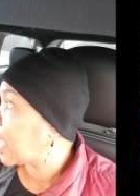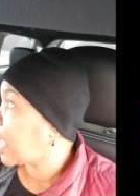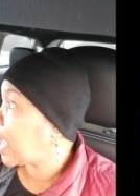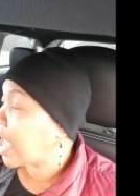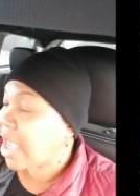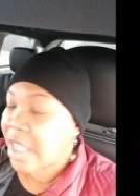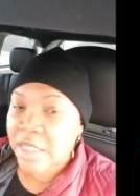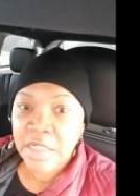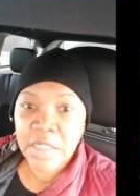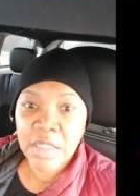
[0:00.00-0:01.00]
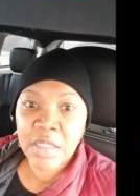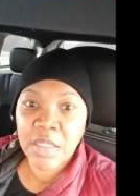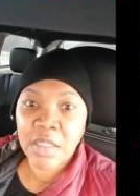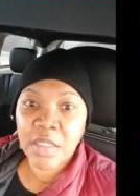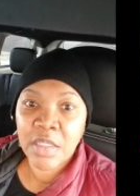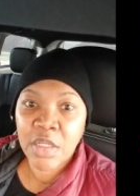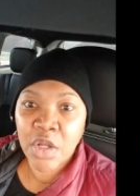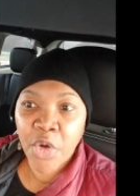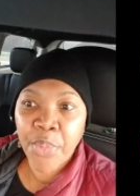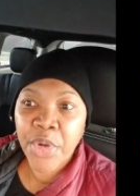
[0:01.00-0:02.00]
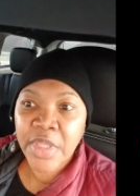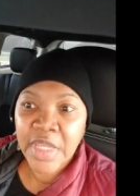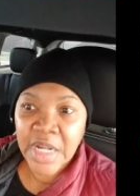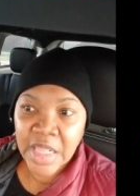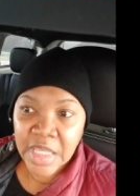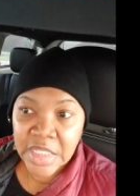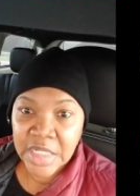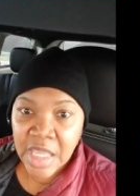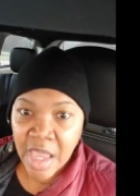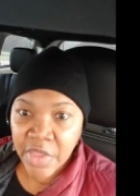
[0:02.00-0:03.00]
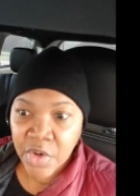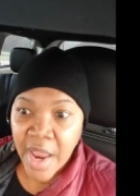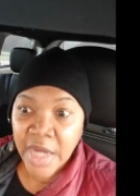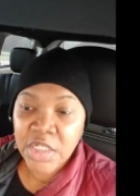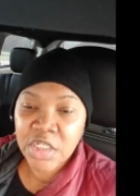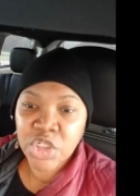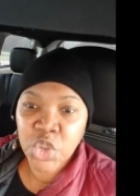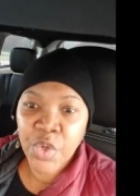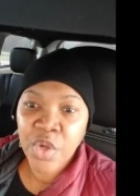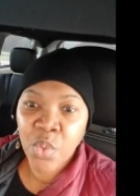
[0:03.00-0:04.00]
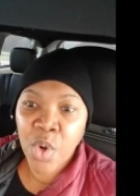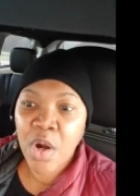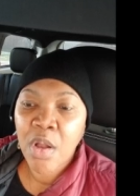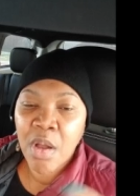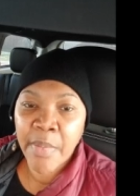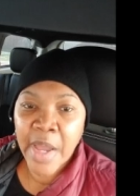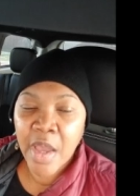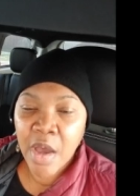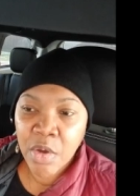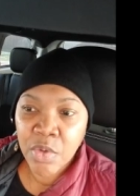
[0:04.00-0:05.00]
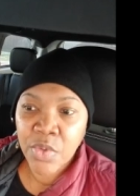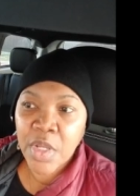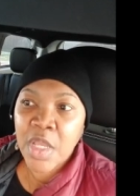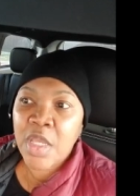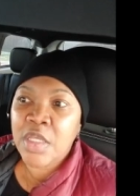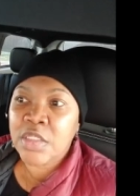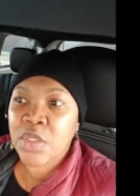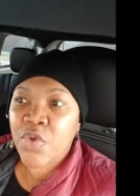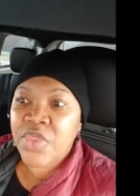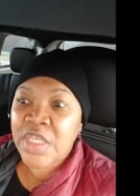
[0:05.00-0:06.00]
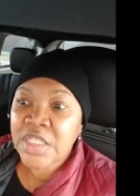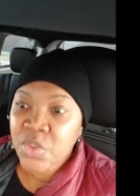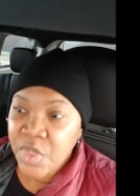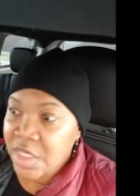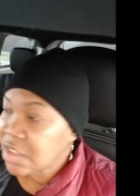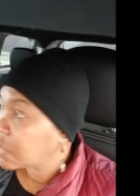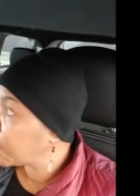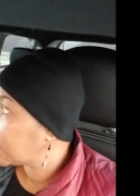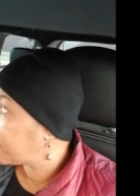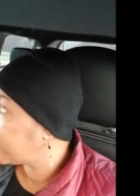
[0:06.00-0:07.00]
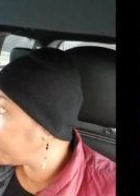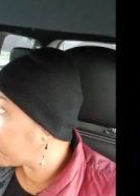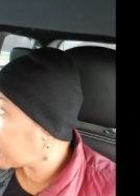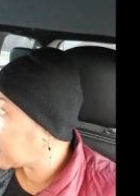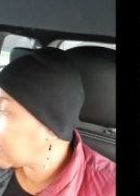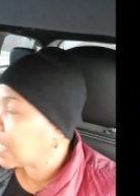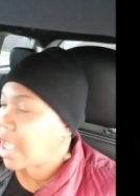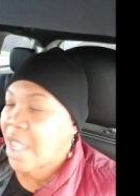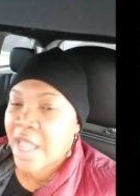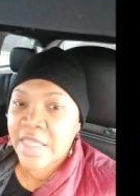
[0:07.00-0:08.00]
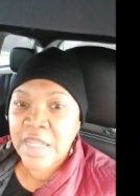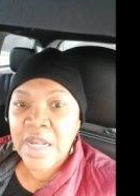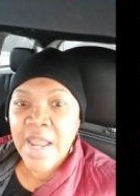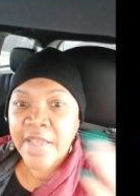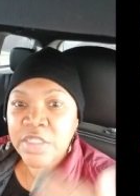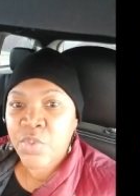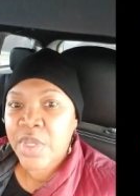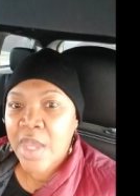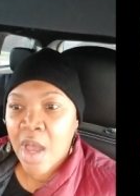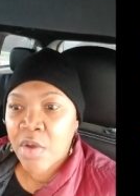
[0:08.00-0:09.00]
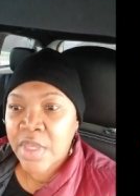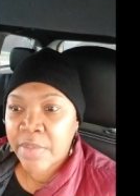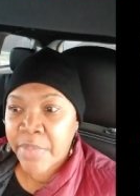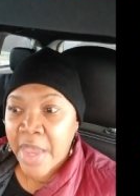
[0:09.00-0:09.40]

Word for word: and, you know, pulling anything together, actually doing work on my own. So this week is the week of the break. And then next week, I'll get